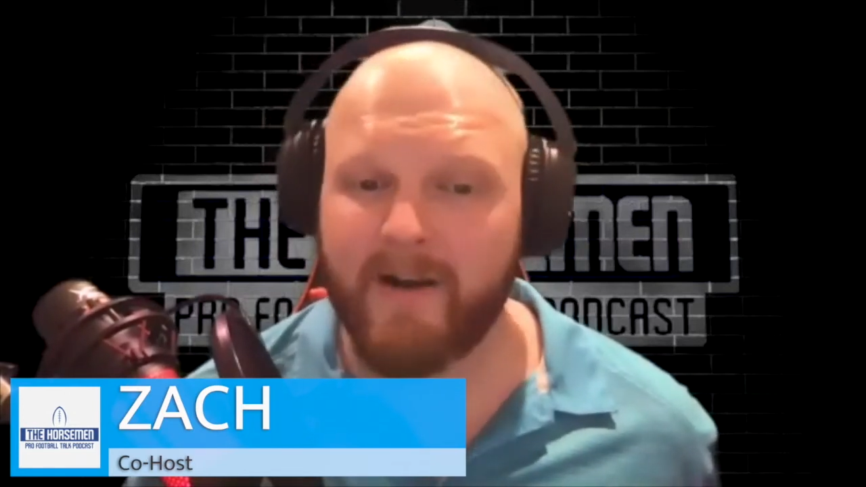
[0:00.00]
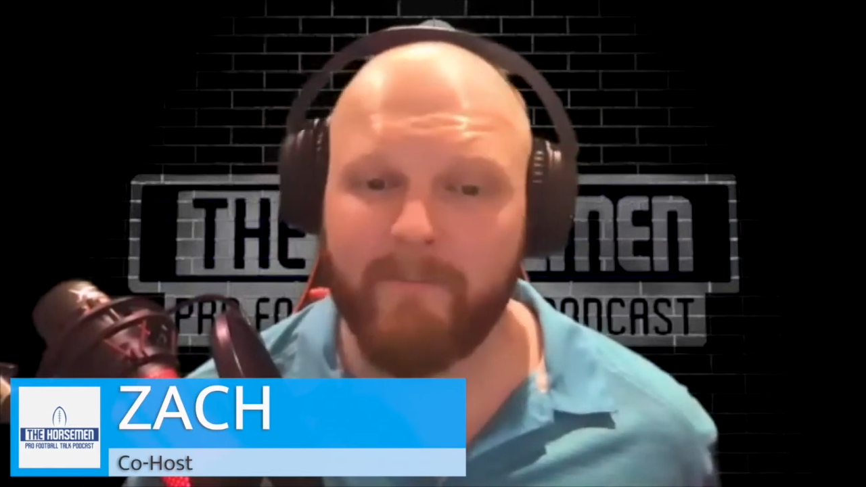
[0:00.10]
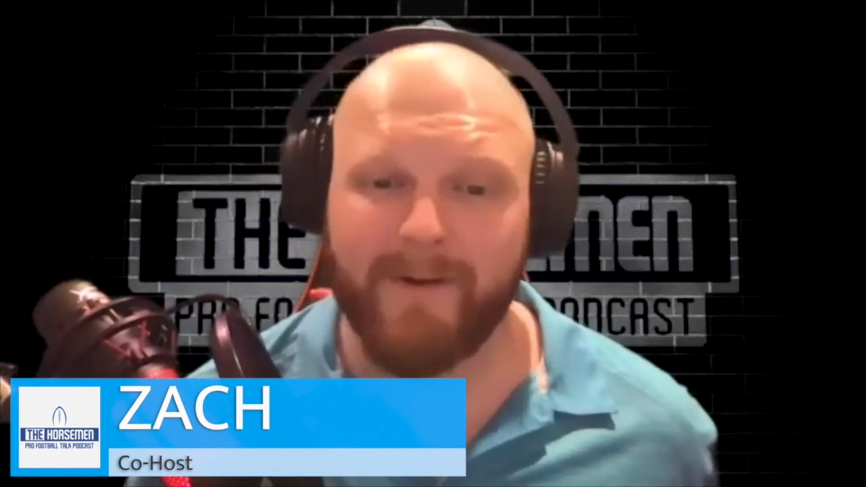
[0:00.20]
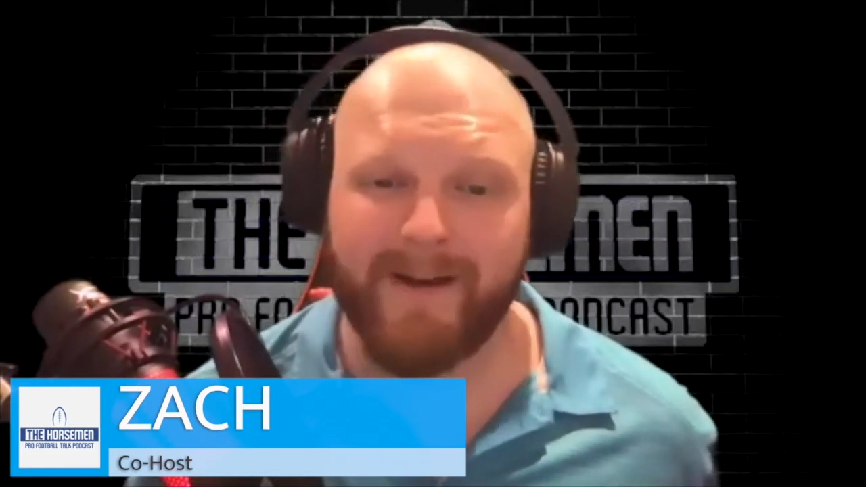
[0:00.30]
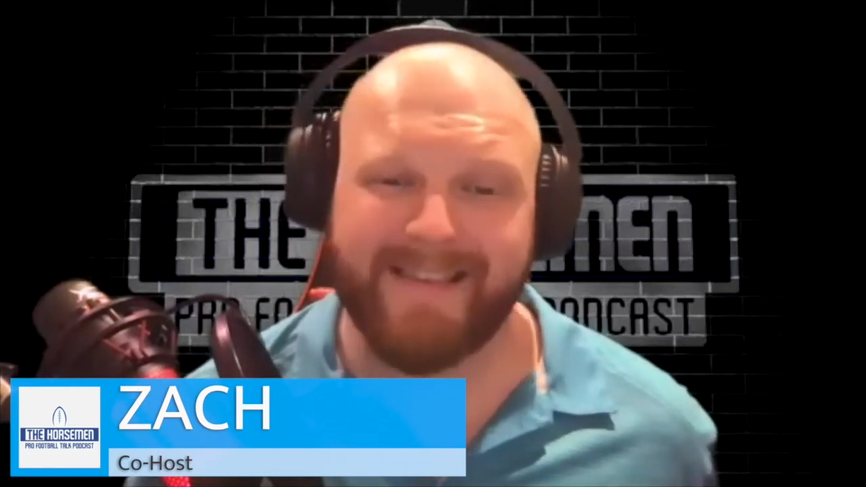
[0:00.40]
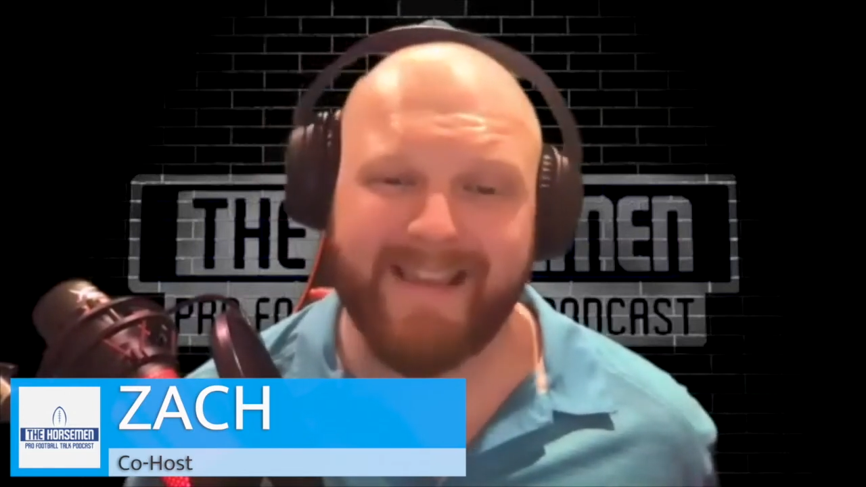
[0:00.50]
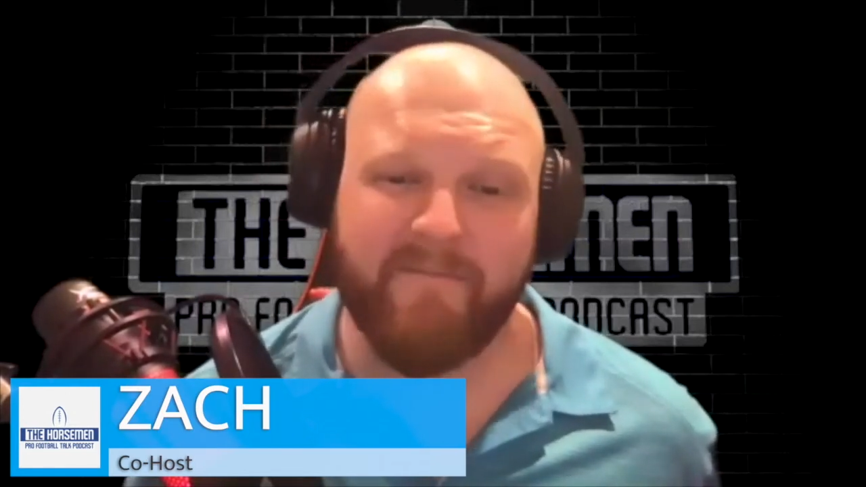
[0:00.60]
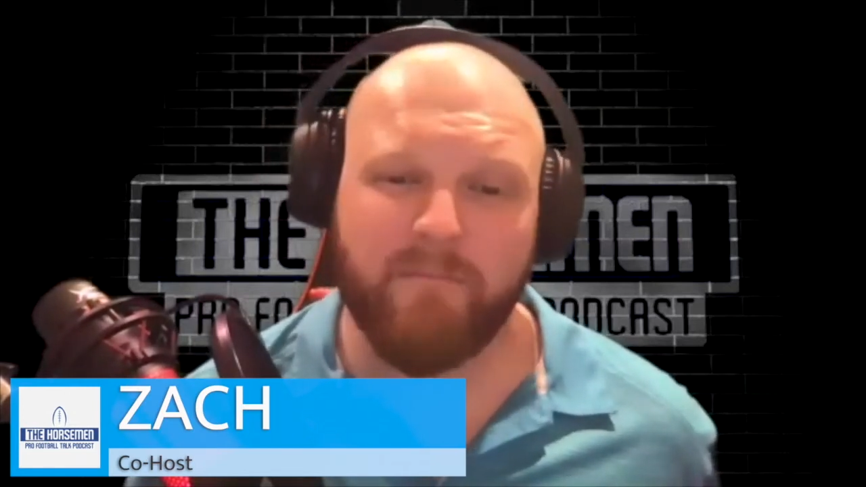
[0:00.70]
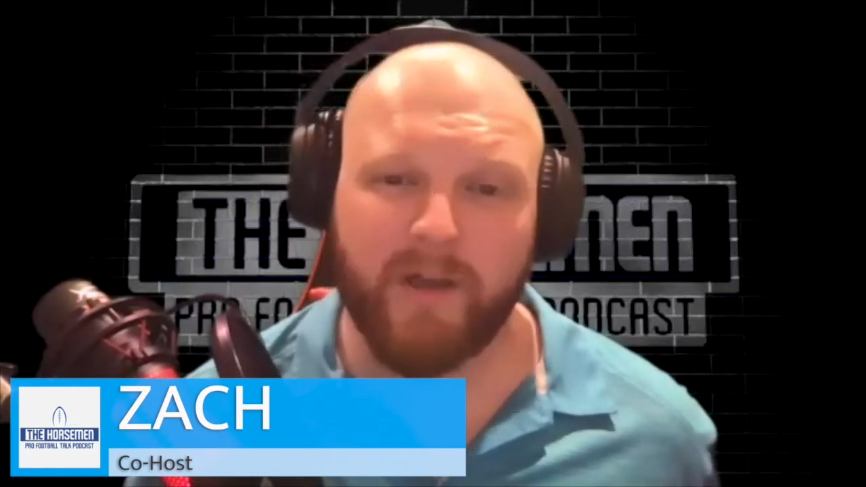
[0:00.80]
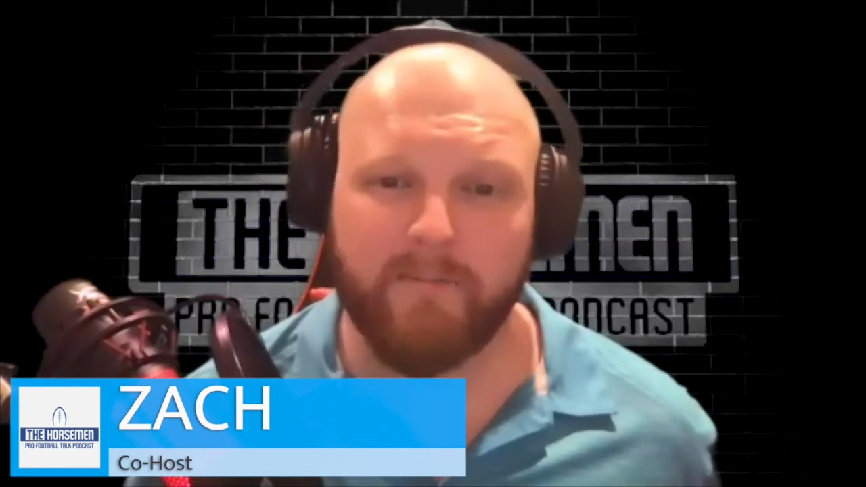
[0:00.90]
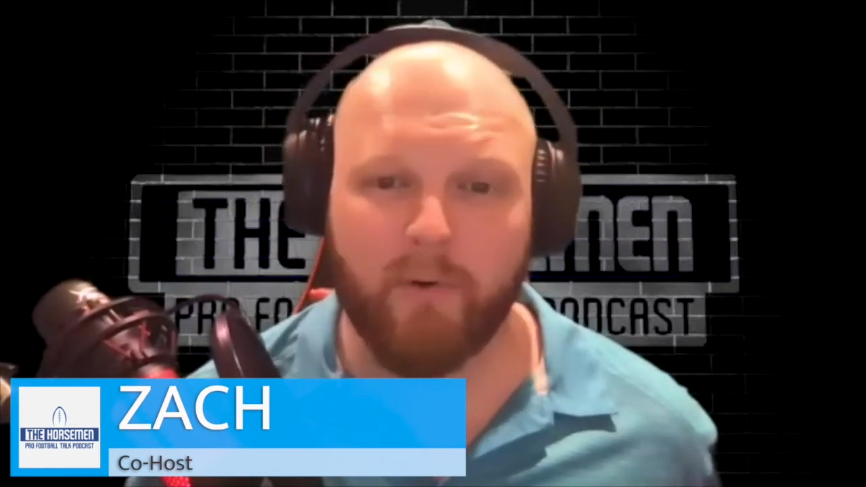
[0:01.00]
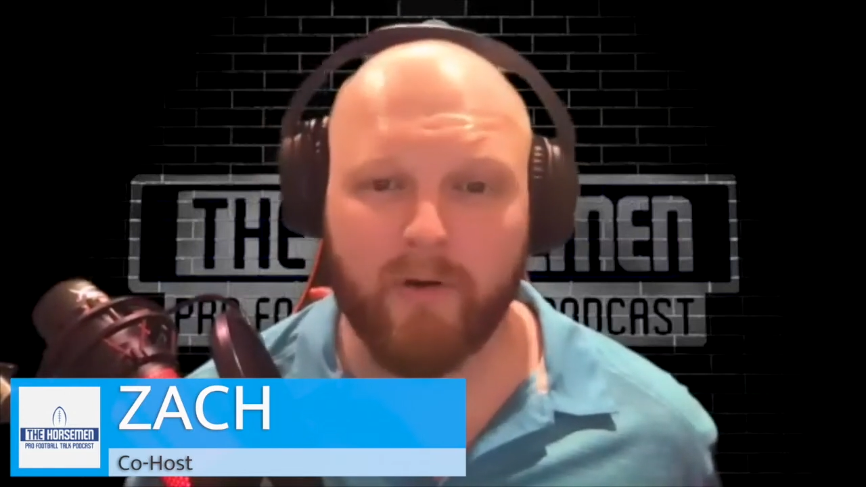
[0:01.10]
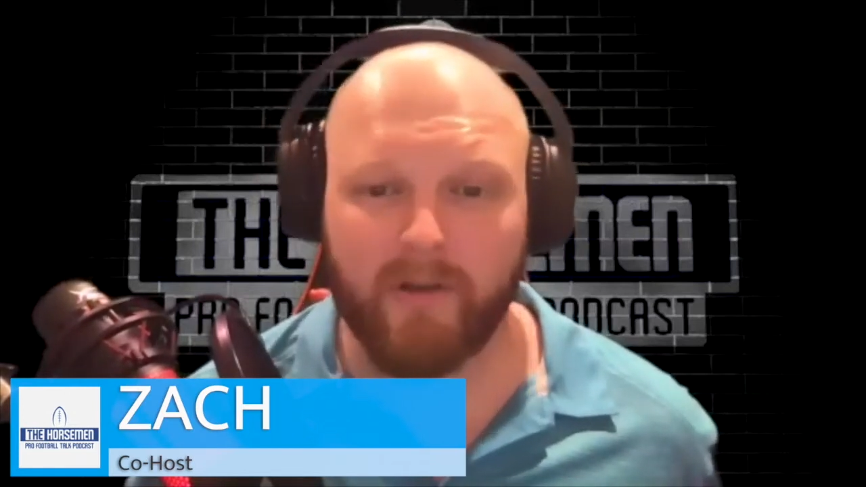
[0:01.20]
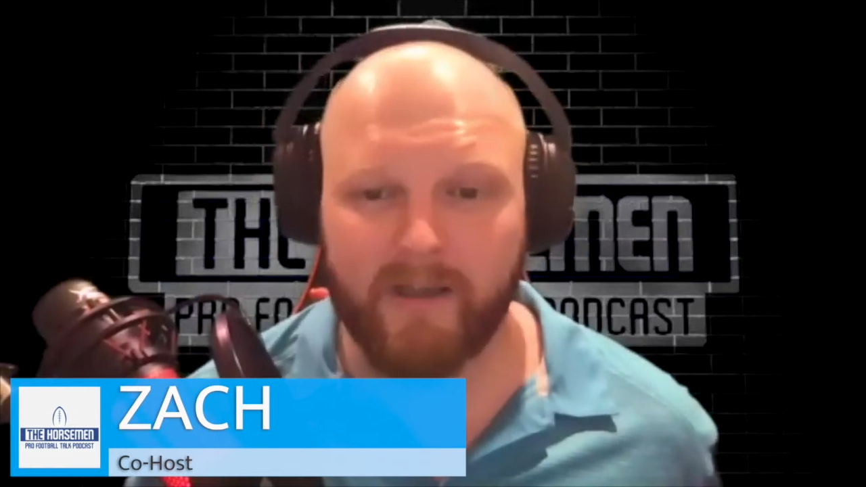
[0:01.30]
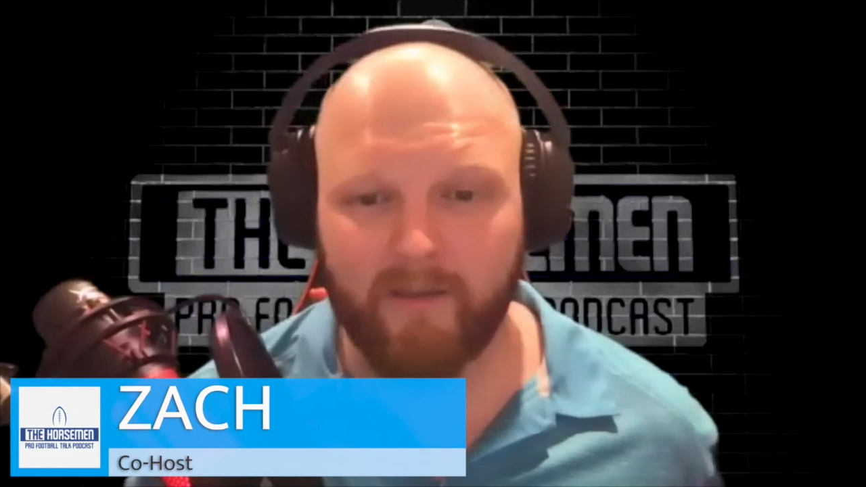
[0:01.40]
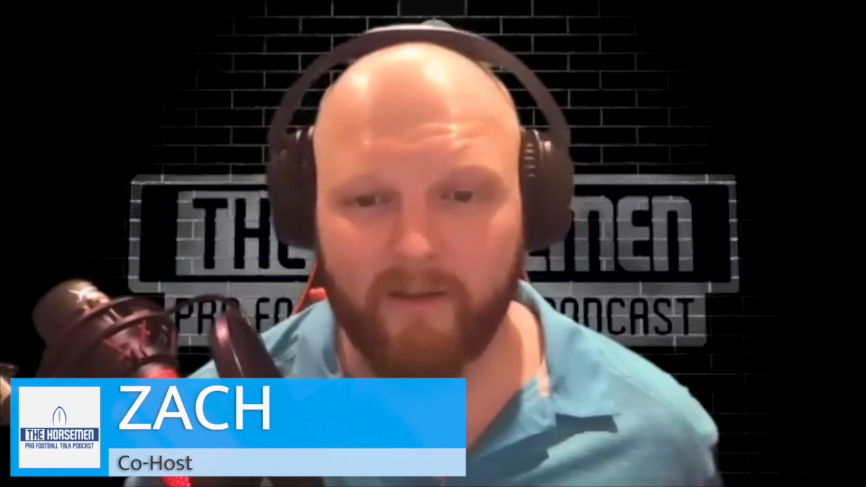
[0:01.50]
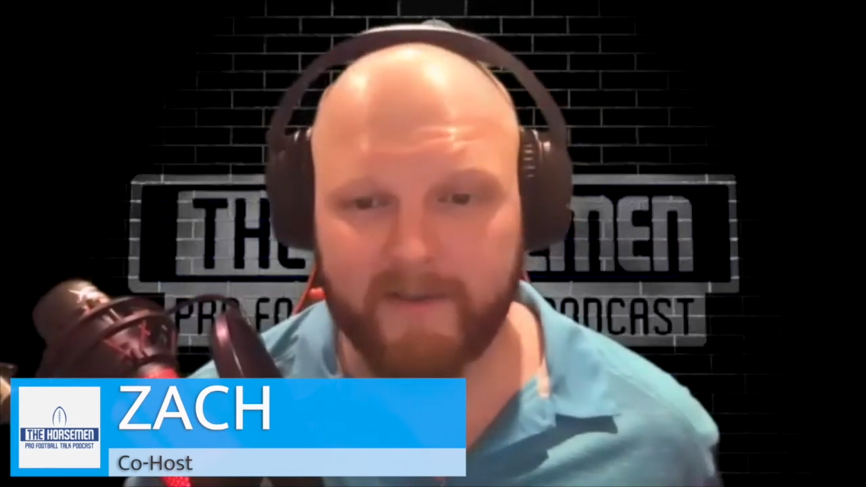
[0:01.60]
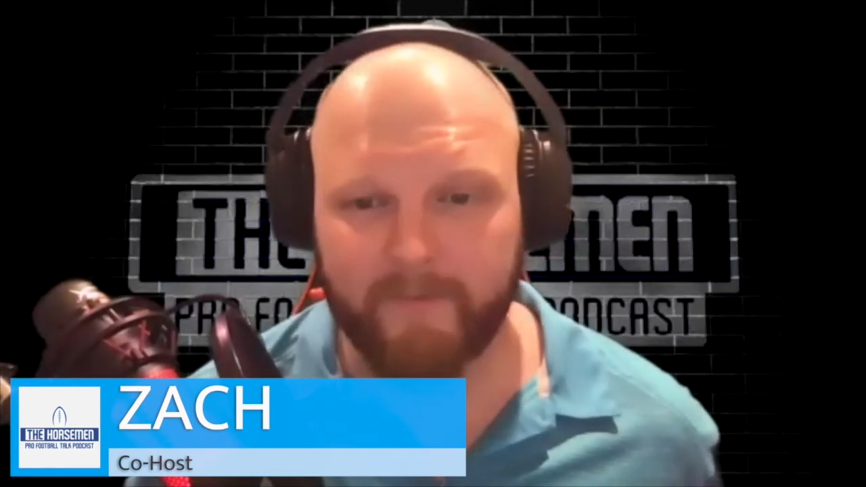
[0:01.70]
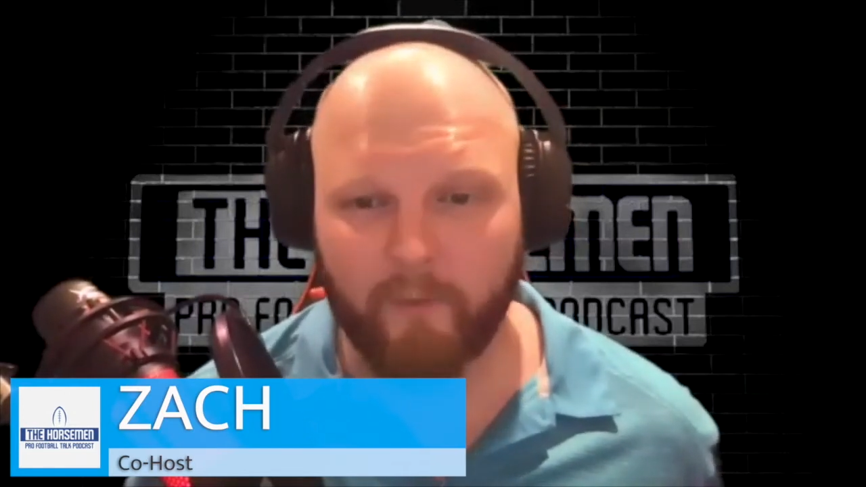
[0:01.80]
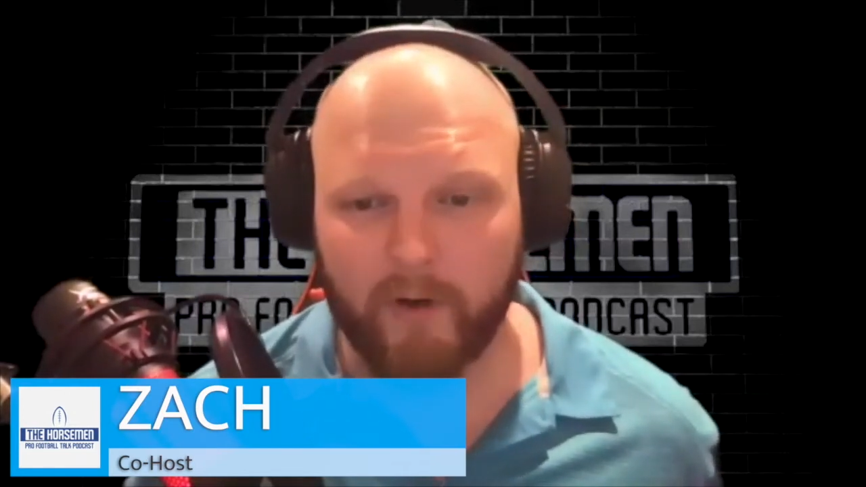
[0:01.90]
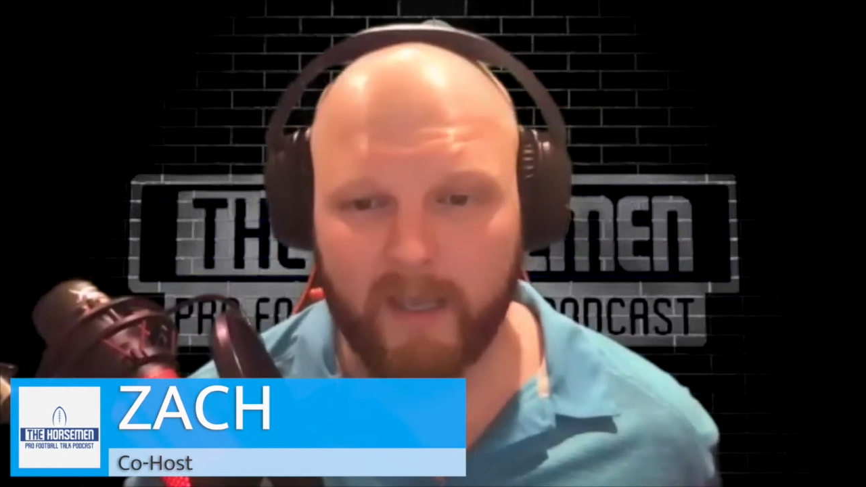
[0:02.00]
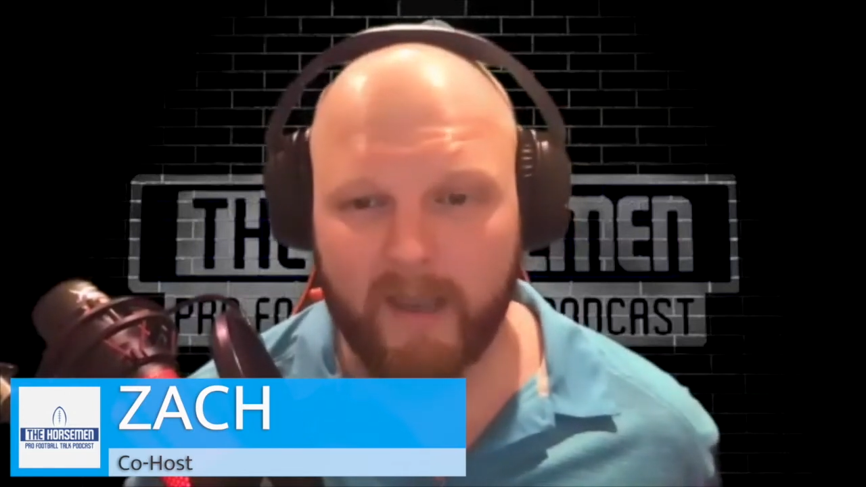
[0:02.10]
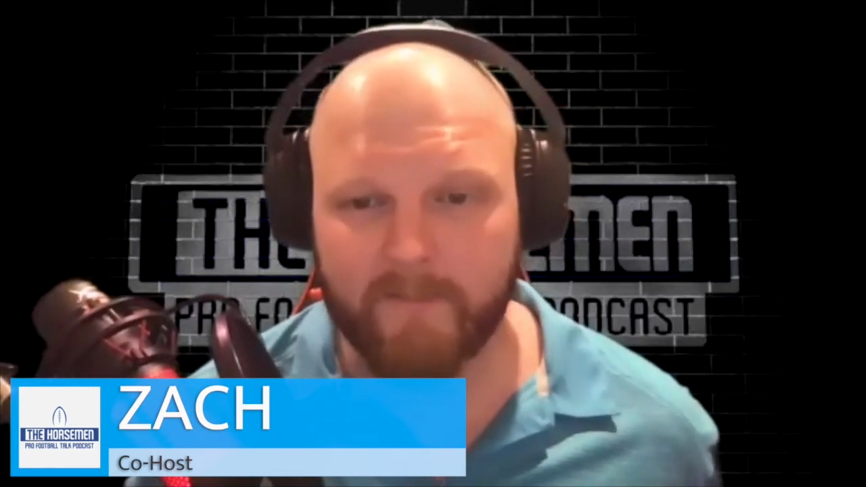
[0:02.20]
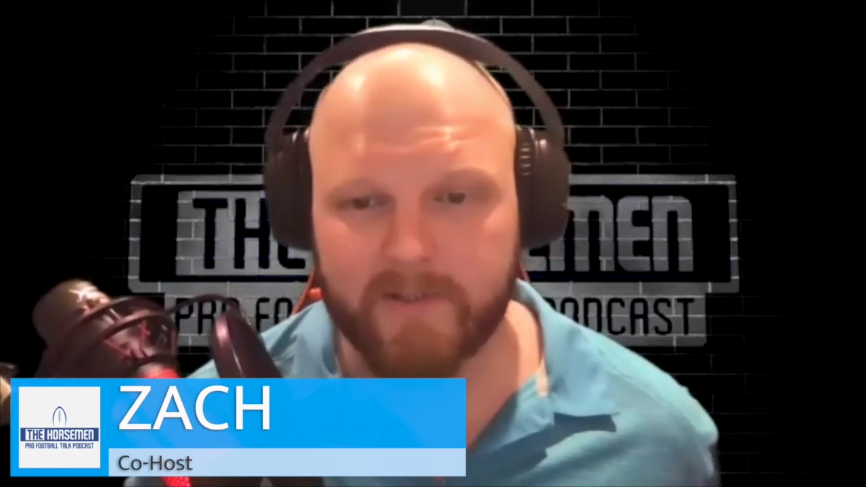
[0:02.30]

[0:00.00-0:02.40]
but they played poorly the last four games,